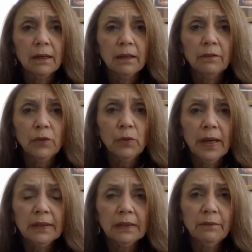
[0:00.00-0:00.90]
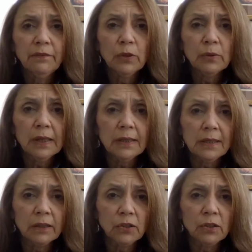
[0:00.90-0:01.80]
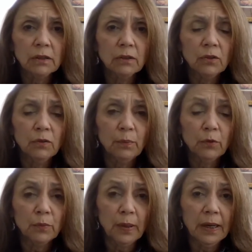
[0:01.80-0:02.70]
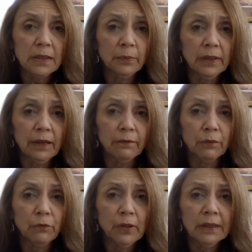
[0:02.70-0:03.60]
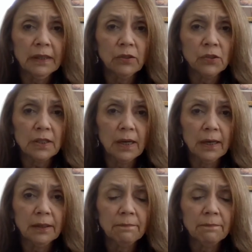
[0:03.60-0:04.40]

If you had lymph node dissection, you could possibly have three on each side.